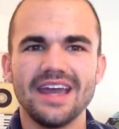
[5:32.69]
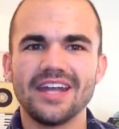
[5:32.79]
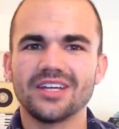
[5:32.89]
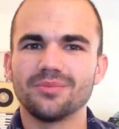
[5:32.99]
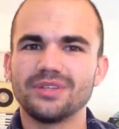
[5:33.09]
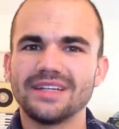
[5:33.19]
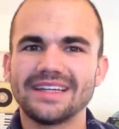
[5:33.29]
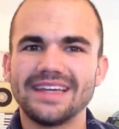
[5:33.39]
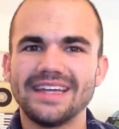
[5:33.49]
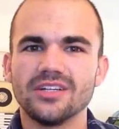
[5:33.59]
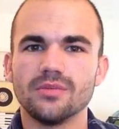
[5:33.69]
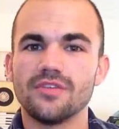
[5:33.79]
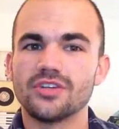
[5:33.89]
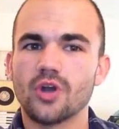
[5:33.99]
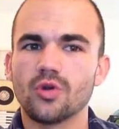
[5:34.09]
and to complete a kingdom
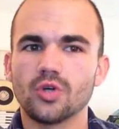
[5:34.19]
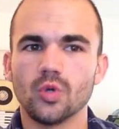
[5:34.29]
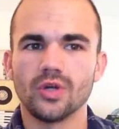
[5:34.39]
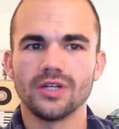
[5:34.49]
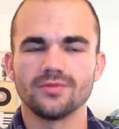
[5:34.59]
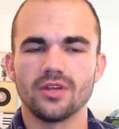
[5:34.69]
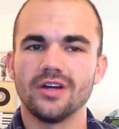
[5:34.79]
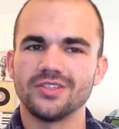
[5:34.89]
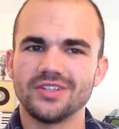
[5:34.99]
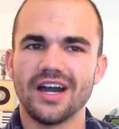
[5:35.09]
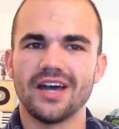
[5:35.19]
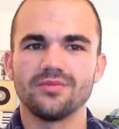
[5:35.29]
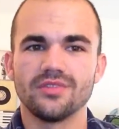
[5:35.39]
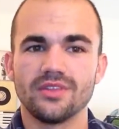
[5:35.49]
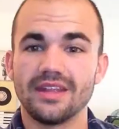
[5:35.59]
of eternal glory unto God.
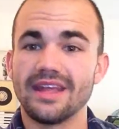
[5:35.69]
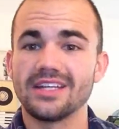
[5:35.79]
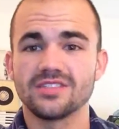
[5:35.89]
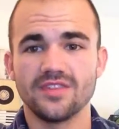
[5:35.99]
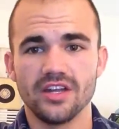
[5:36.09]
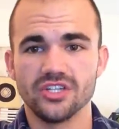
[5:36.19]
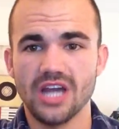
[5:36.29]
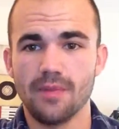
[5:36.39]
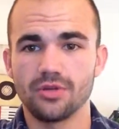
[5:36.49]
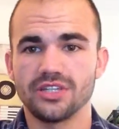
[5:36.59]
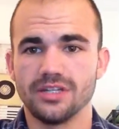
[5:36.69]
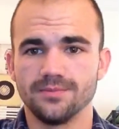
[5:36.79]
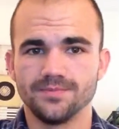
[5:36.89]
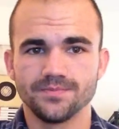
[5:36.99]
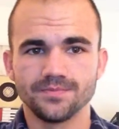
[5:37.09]
And that is found in chapter 10.